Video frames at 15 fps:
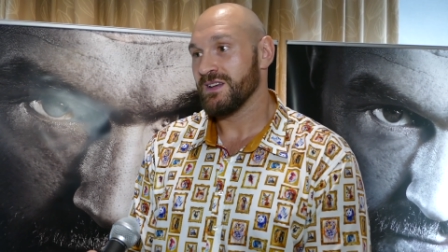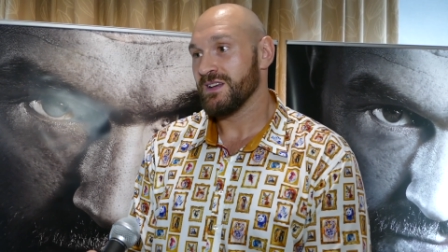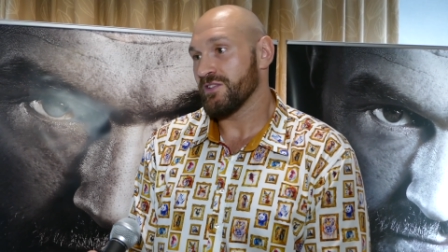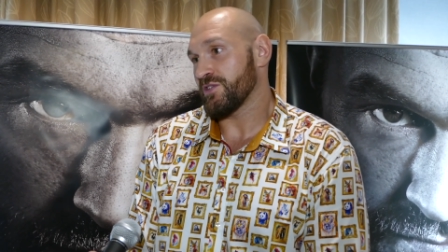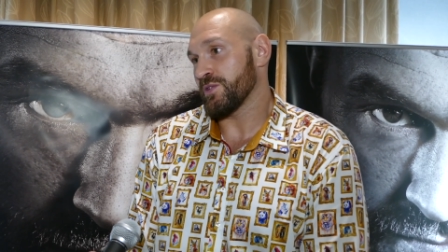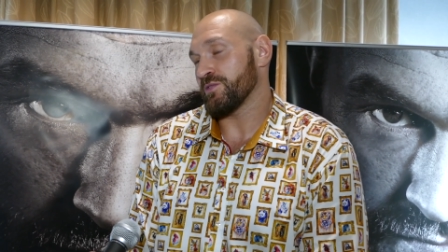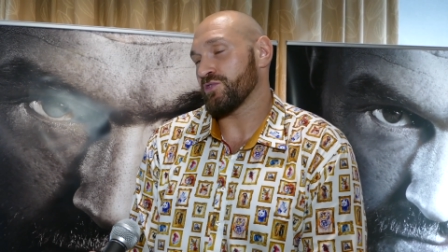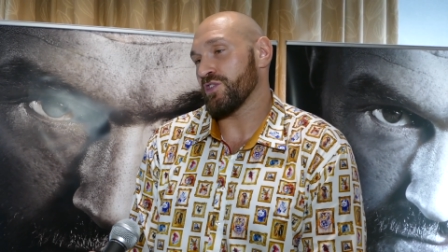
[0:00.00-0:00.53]

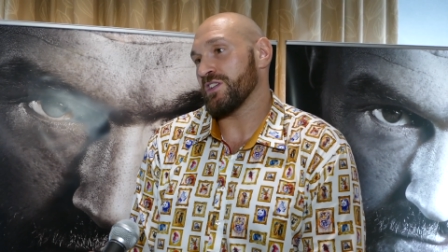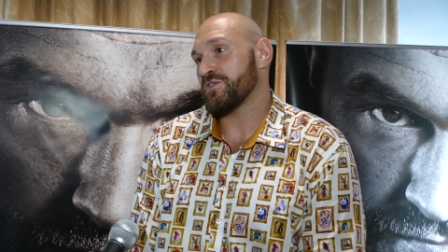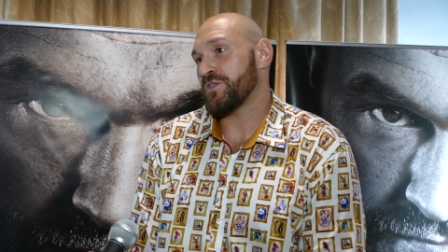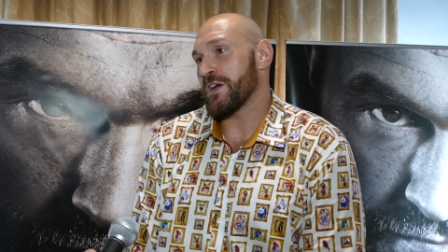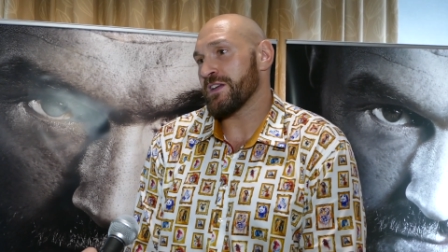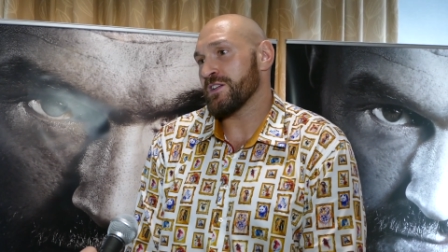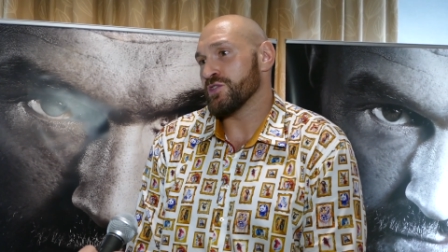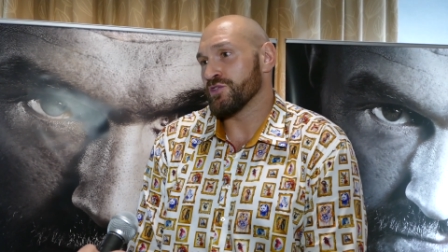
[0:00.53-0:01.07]
So it's, it's
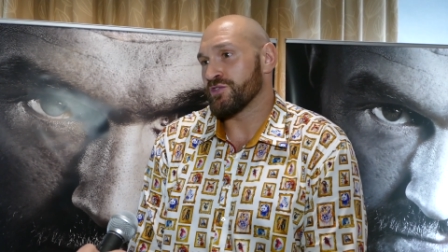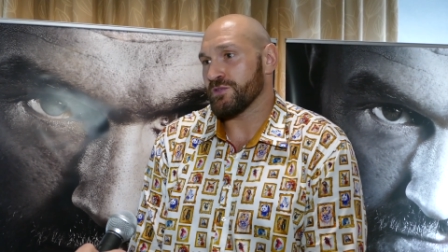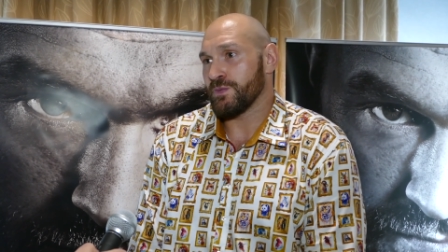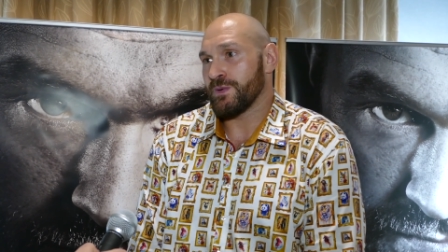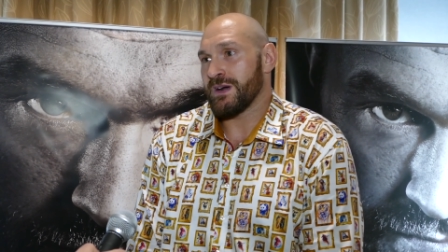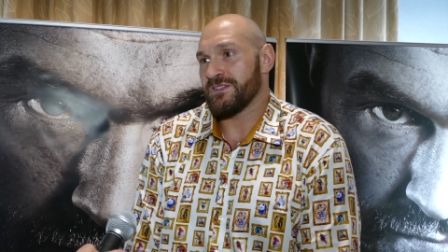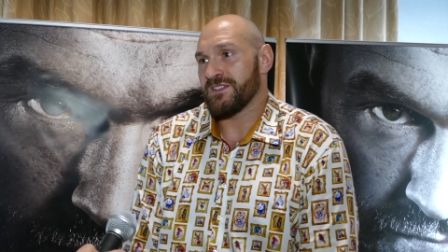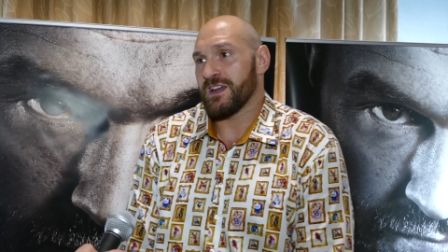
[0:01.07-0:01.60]
very good.
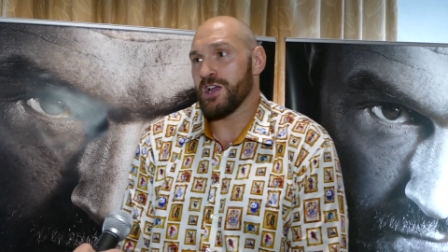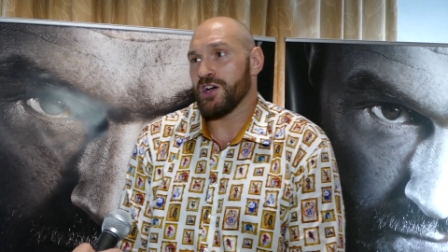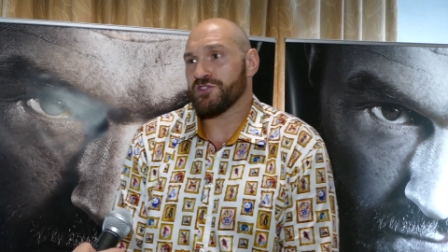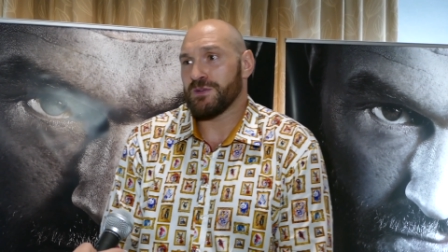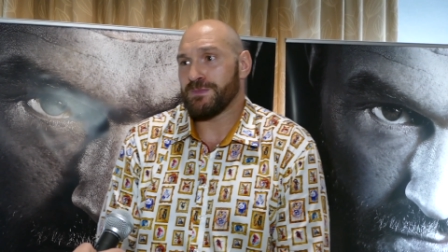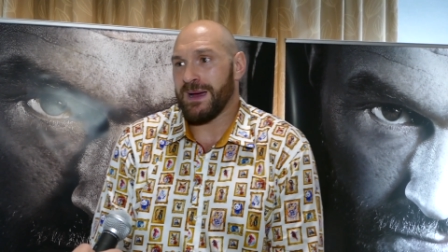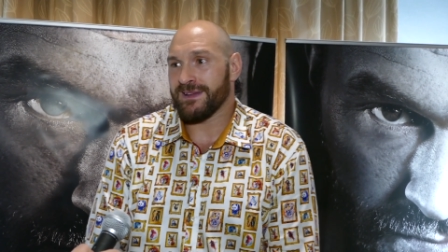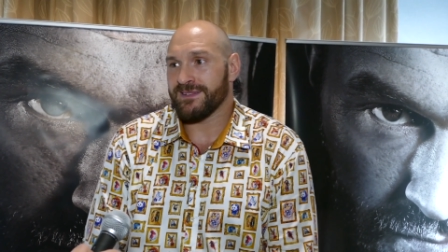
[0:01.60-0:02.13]
We're having lots
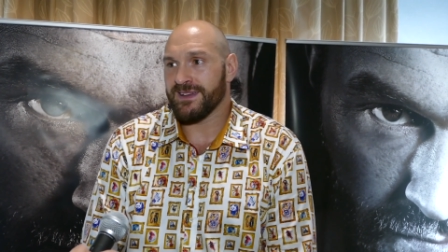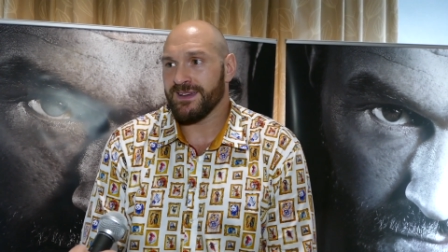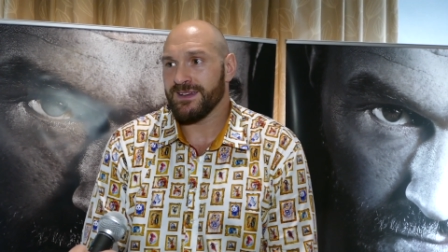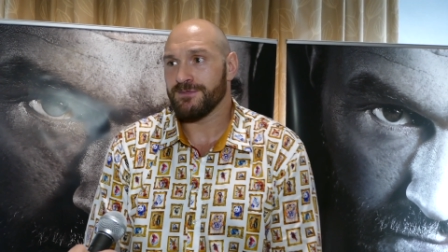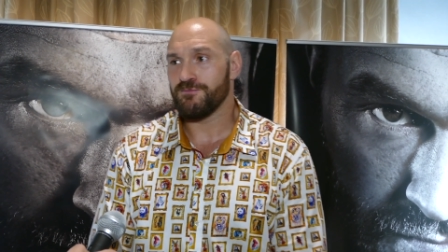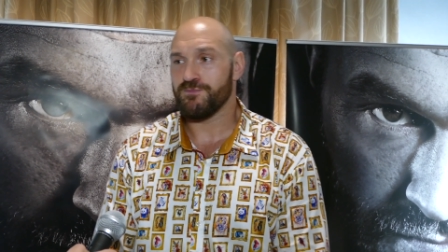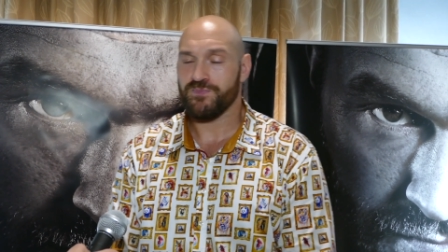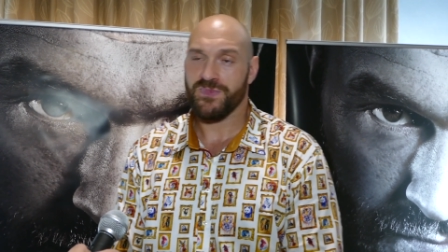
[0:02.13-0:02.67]
of banter,
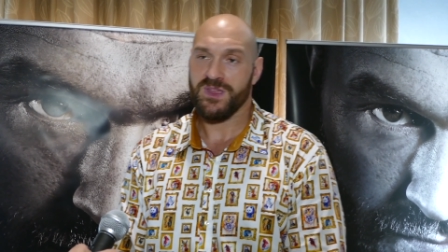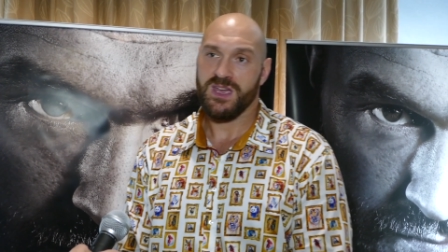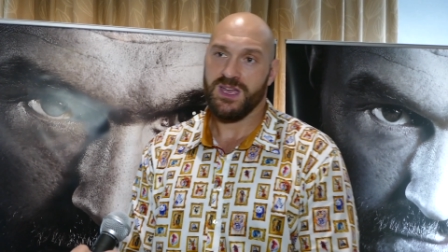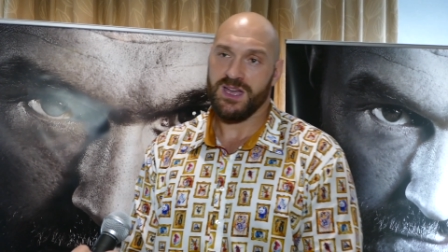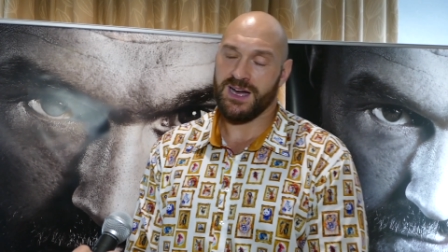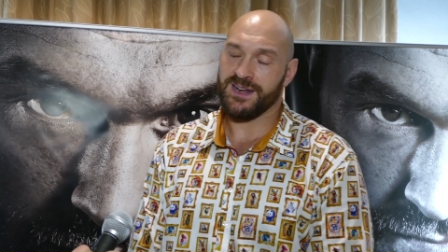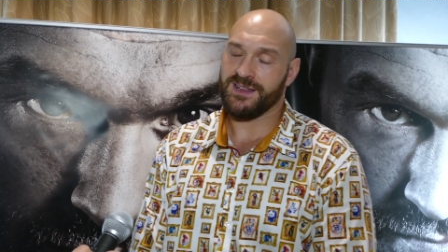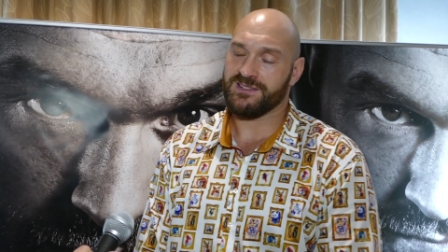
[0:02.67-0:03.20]

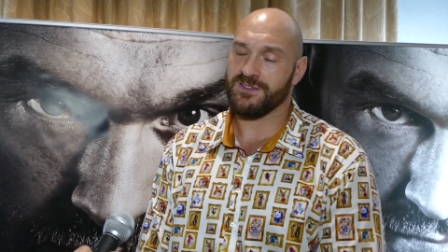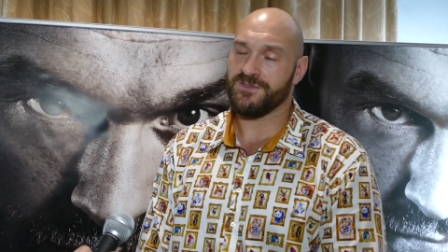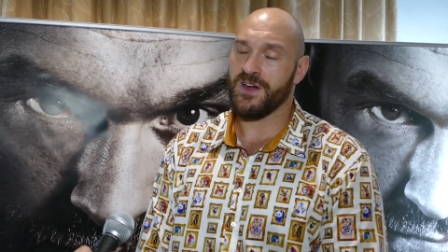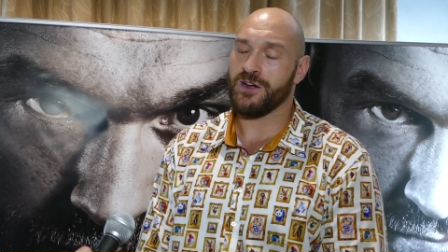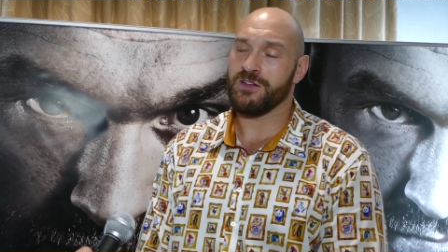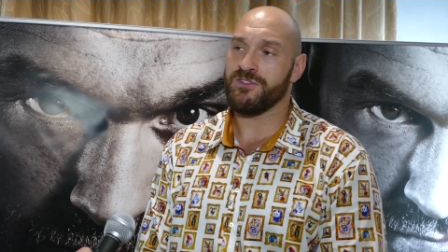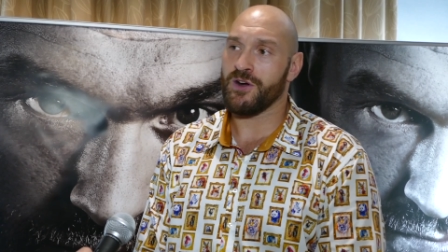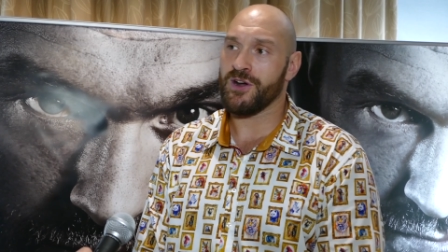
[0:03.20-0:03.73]
and it's a
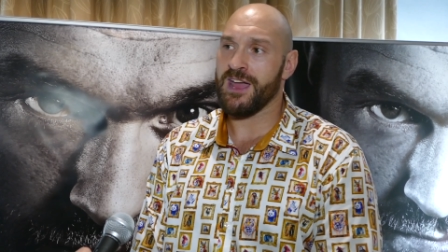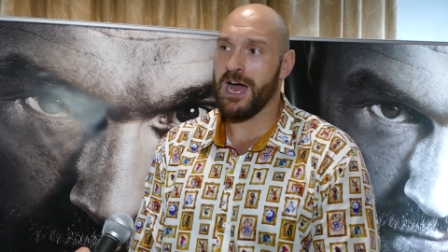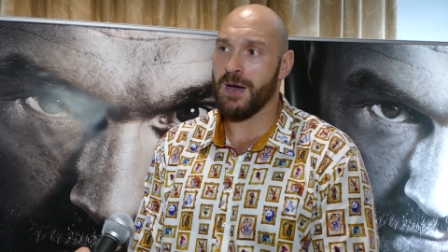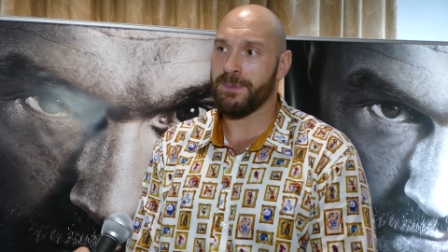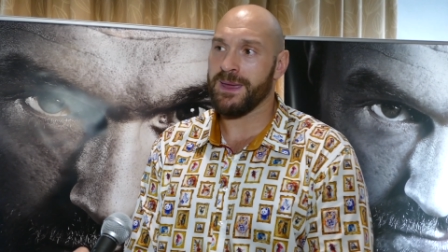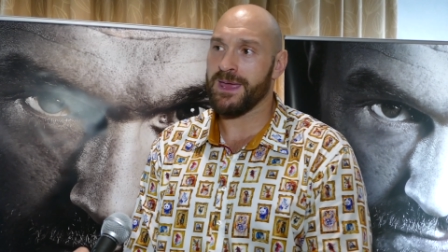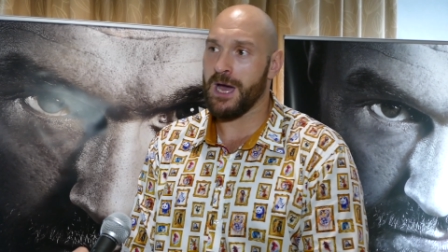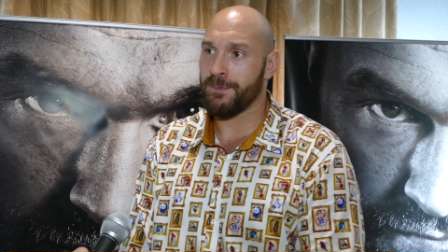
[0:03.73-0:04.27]
very, very
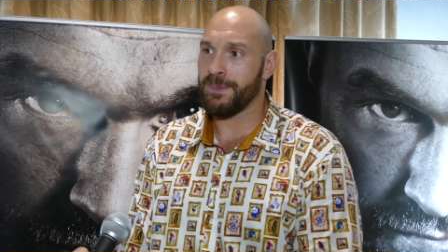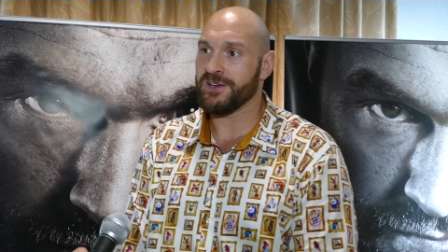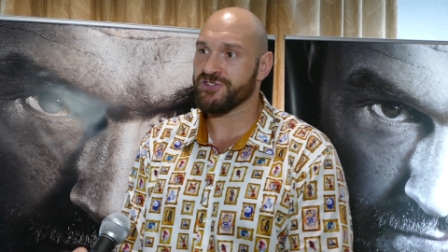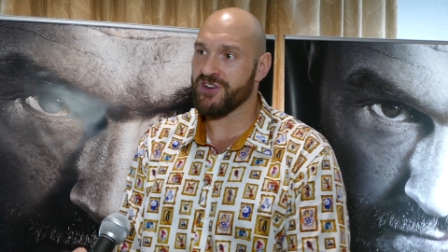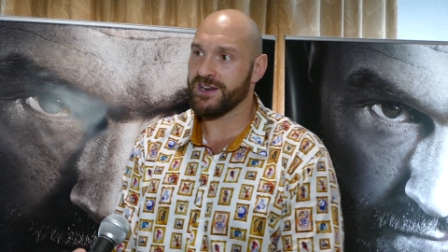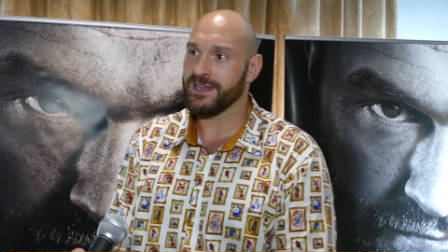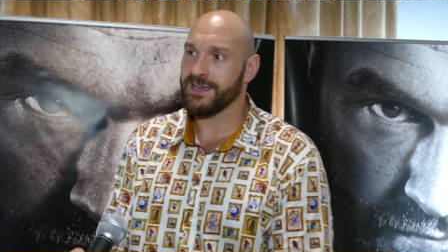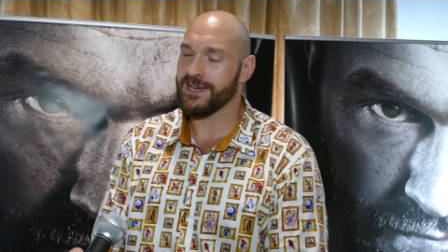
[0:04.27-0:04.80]
happy, happy
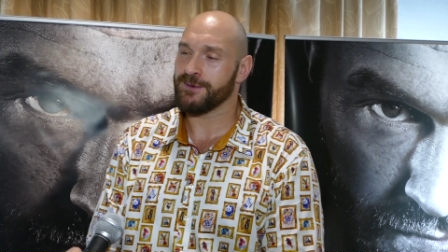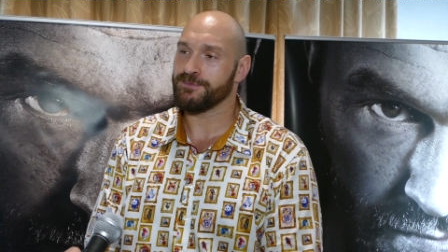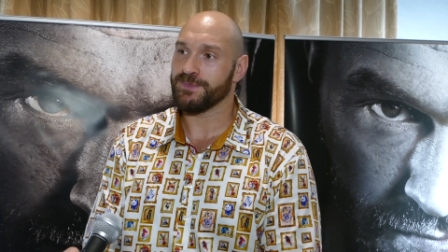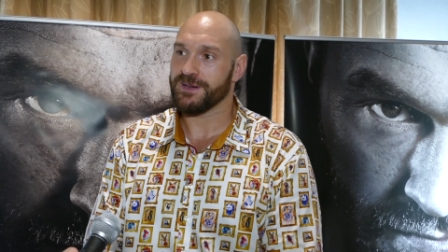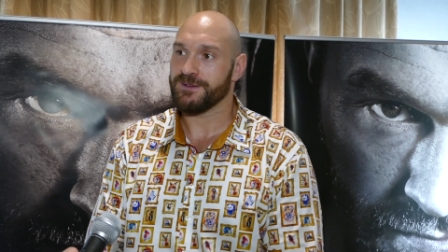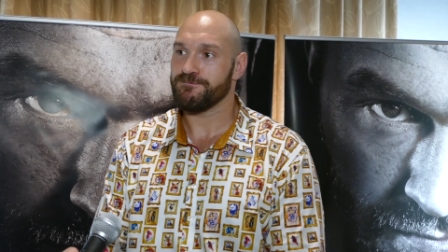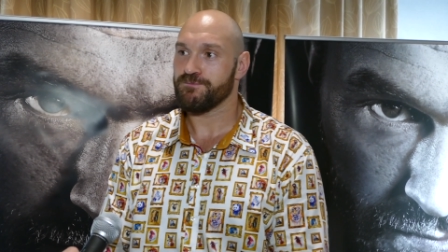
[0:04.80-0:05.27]
training camp.